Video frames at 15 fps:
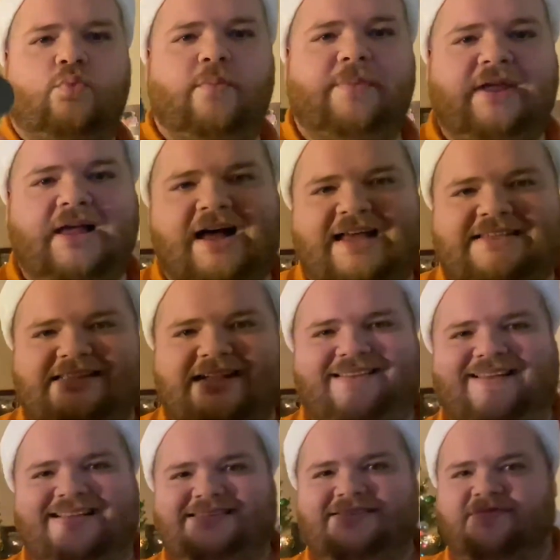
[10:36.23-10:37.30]
we got as a
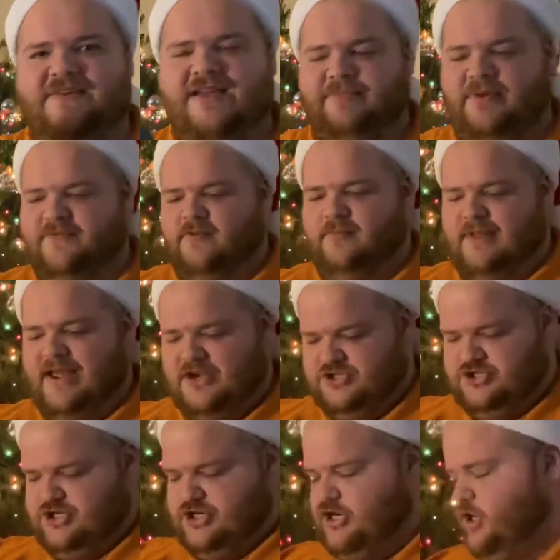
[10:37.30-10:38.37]
collective family from
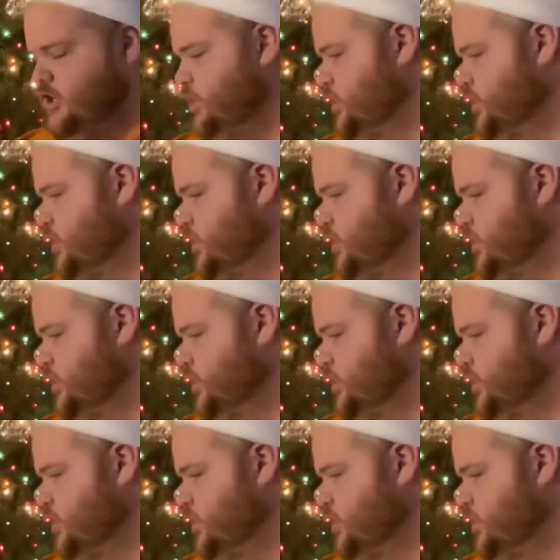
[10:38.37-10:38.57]
last year,